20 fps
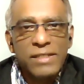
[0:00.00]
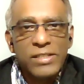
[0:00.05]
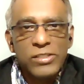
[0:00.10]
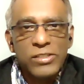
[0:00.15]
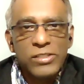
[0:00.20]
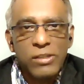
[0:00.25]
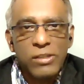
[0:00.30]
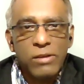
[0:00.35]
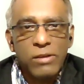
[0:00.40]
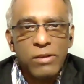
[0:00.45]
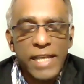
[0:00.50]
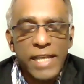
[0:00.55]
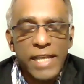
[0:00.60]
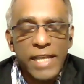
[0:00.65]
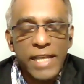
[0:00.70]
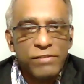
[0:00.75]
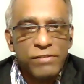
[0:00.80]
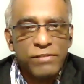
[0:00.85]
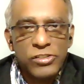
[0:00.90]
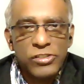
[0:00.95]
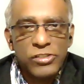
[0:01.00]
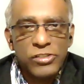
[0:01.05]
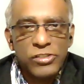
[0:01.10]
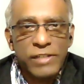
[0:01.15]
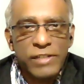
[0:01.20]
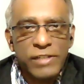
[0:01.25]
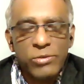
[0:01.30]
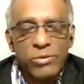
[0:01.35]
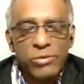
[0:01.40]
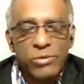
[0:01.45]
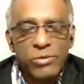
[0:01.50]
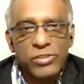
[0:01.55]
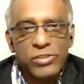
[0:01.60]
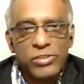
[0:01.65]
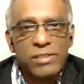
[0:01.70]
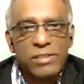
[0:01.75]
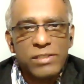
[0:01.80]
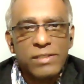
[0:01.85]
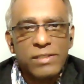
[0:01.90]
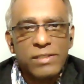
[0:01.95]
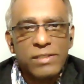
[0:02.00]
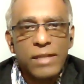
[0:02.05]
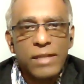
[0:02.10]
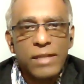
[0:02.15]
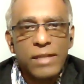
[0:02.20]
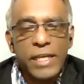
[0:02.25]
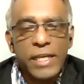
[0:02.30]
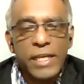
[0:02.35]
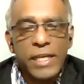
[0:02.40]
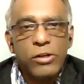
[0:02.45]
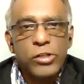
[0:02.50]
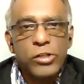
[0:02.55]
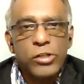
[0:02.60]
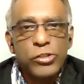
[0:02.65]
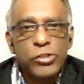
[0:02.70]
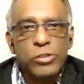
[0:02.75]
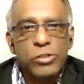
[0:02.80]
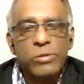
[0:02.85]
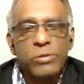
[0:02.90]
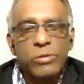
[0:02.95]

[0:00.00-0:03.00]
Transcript: So the anniversary was just a day or two